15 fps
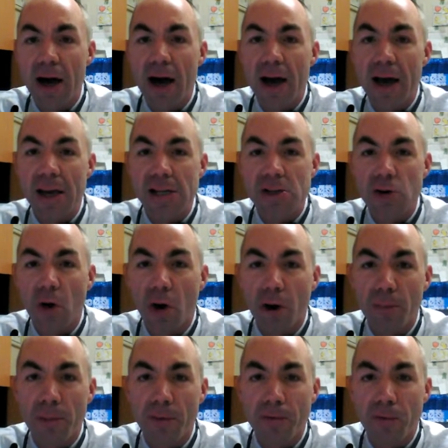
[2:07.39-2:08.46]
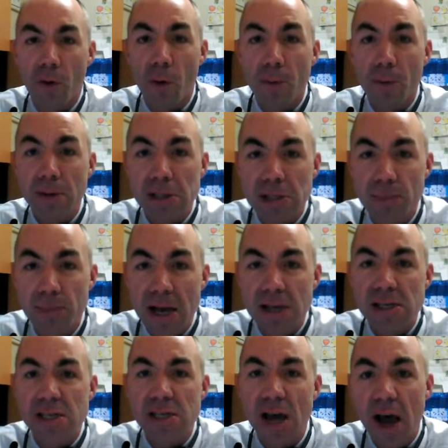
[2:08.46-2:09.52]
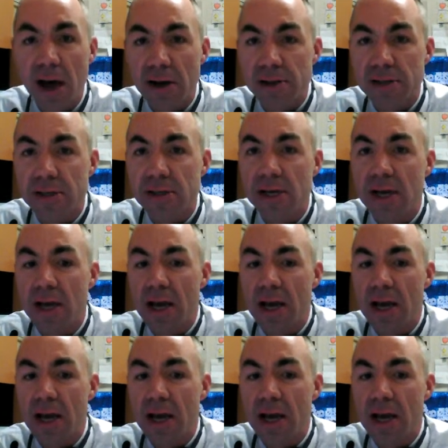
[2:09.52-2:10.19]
And it's called a performance-based test.